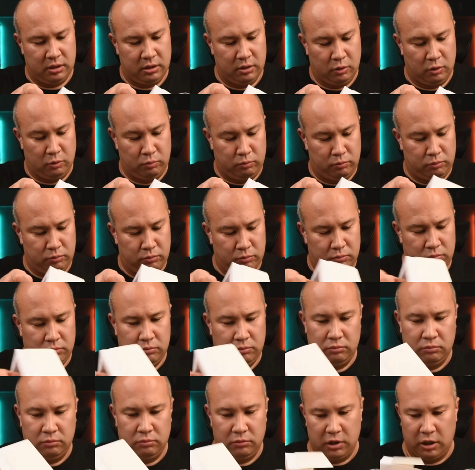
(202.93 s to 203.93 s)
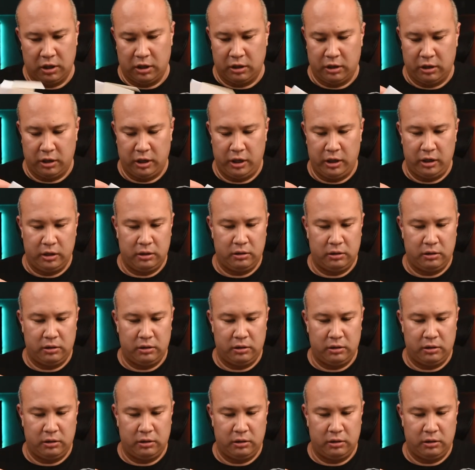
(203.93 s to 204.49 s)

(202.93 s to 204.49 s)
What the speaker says: Oh, all right.